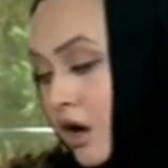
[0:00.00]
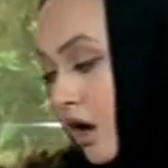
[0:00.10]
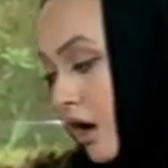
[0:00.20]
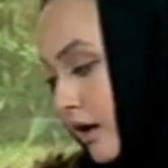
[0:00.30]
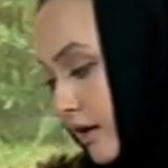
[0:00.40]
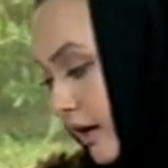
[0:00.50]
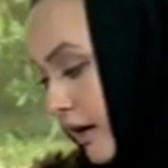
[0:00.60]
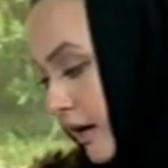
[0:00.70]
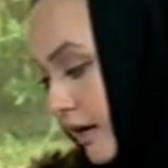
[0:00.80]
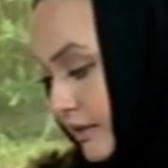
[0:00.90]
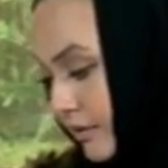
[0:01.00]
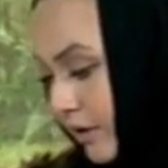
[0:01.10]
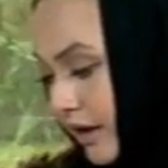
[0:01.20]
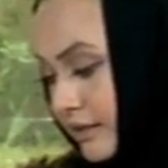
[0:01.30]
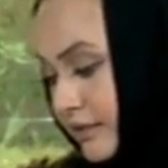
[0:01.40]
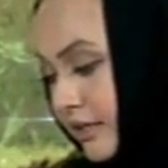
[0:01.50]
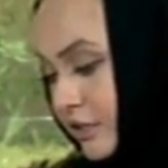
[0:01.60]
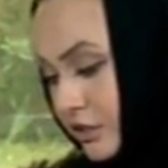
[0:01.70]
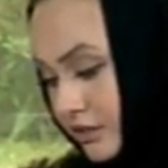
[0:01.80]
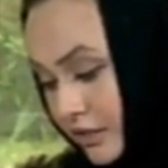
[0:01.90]
on the Riyadh
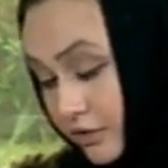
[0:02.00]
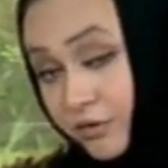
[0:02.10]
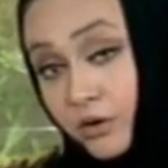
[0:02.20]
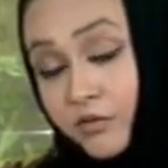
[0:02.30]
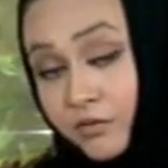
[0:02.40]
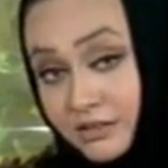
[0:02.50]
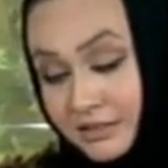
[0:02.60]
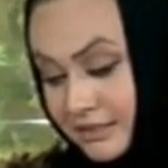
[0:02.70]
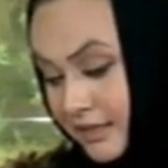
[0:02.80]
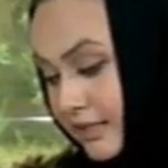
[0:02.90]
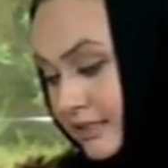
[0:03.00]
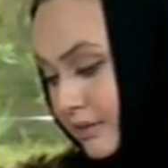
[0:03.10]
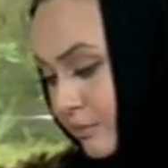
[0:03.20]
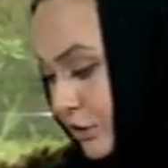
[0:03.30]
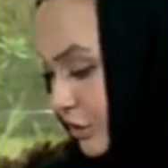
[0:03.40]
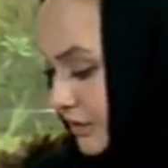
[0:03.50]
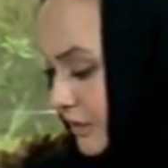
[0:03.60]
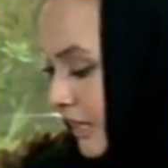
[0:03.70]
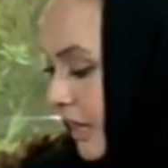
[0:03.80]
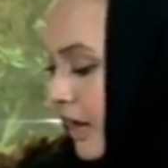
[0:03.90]
International Center for Conferences and
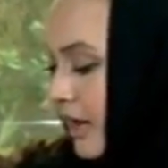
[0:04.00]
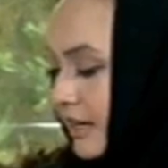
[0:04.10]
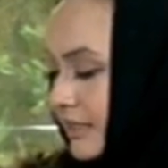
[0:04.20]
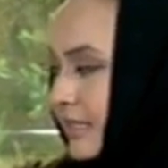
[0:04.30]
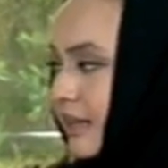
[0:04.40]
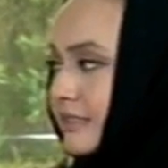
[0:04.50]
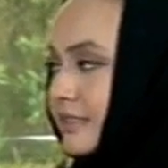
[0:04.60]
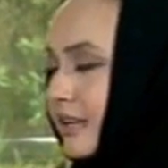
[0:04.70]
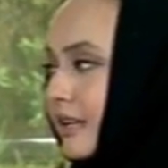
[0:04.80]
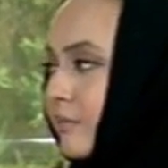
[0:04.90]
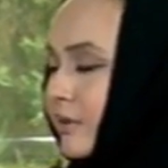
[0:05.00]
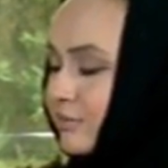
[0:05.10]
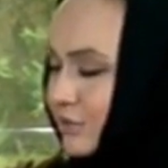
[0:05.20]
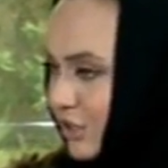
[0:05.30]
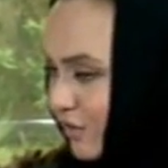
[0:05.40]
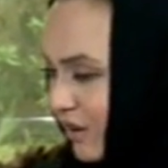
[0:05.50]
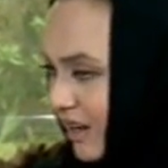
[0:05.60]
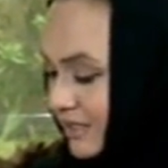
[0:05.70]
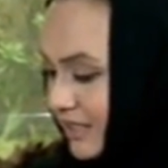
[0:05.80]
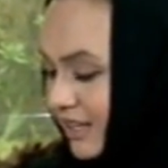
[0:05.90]
Exhibitions, tell us a little bit, Mr.
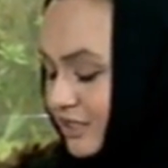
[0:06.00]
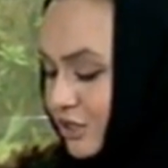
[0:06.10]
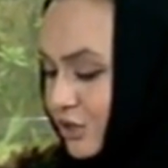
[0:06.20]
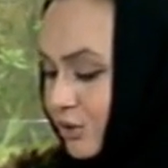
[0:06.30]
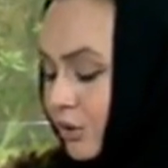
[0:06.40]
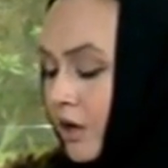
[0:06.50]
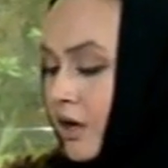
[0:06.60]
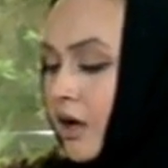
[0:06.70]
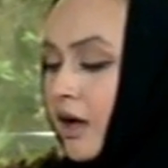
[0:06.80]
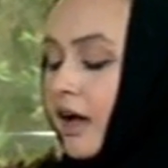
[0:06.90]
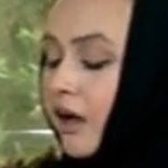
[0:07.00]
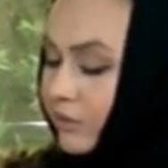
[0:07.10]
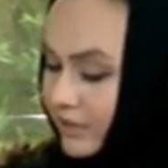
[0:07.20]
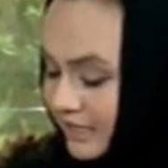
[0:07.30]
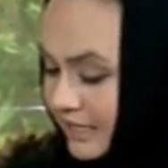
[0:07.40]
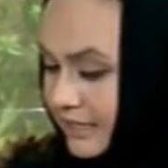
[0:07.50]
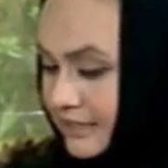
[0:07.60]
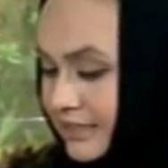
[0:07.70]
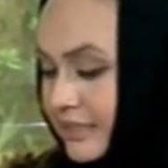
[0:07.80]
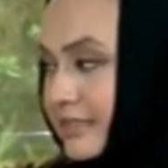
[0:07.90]
Fahad, as to how it
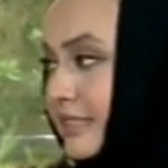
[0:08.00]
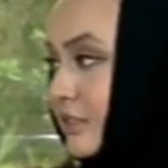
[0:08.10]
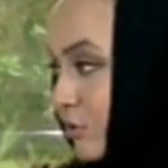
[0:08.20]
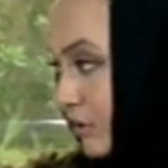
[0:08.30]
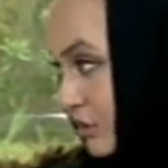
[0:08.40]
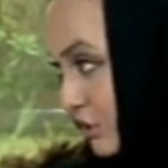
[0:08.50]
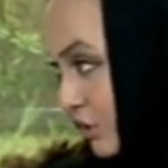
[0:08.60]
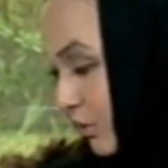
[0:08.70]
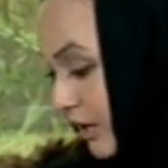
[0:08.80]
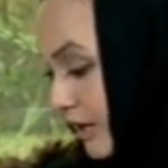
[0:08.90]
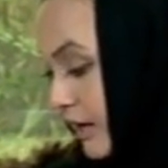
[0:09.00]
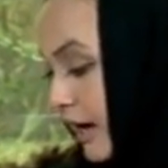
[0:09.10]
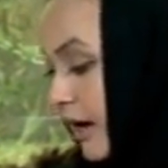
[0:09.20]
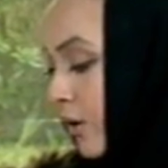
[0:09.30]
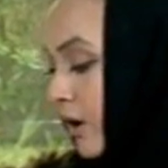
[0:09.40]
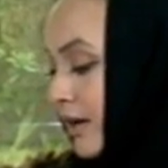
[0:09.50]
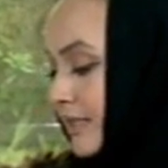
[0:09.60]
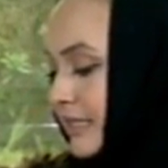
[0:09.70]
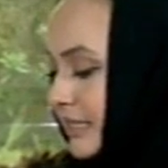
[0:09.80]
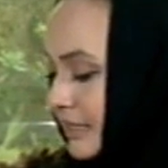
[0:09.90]
is that the center is doing now.
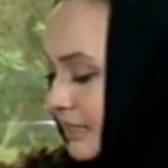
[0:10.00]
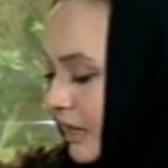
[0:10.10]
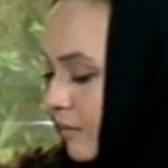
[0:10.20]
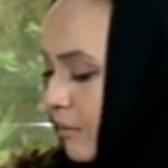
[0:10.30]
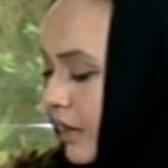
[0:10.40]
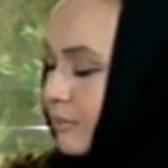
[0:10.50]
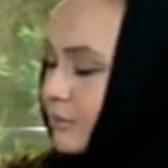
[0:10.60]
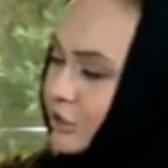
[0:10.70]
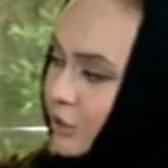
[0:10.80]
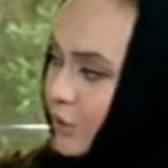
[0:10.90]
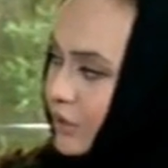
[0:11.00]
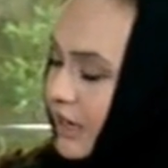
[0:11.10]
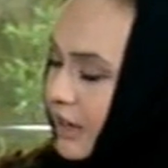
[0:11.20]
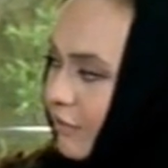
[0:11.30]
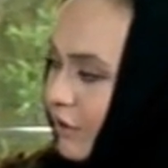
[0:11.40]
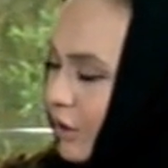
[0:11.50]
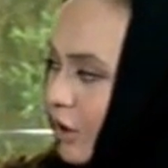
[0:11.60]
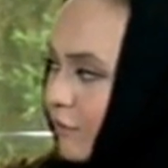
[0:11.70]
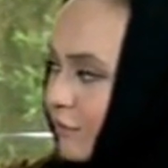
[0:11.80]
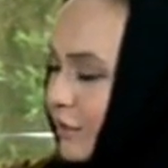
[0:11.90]
Did it come up to the level
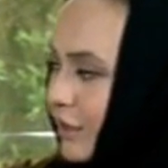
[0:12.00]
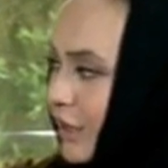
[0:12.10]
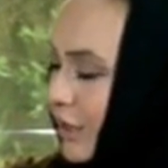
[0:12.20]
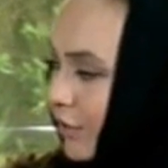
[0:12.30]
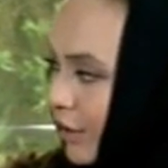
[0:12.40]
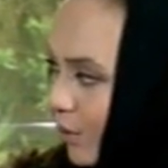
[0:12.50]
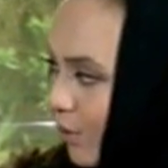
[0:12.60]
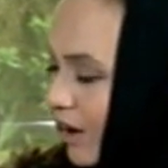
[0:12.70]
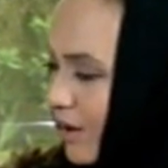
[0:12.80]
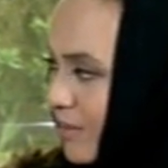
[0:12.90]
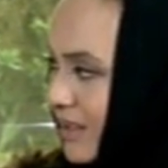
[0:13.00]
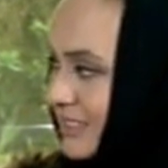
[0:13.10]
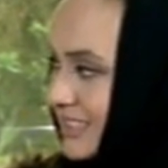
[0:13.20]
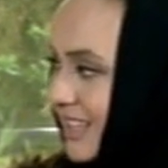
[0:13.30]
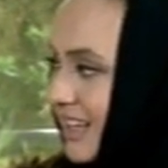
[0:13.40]
of the requirements